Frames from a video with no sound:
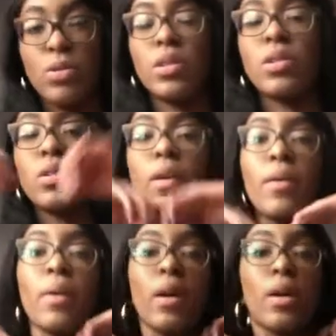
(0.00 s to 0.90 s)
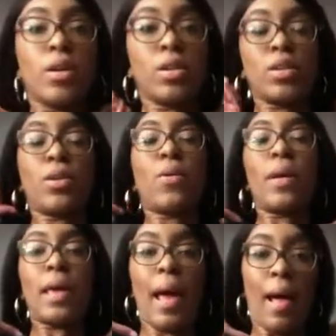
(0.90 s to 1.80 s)
2 years ago. So
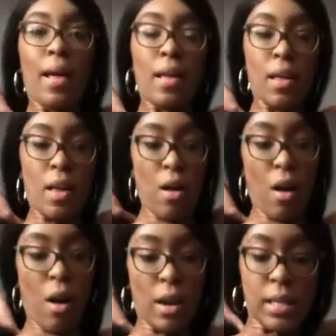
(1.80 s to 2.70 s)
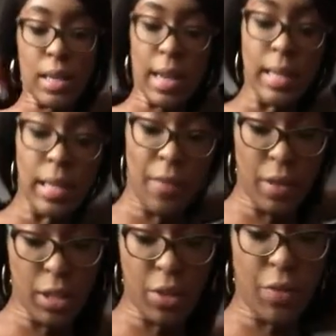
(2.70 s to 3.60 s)
yeah. Honestly, guys, if
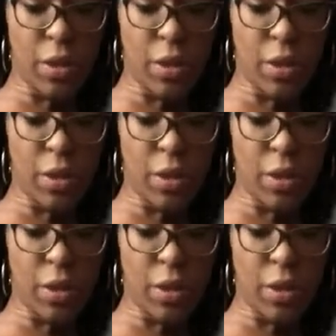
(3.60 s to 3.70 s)
it's your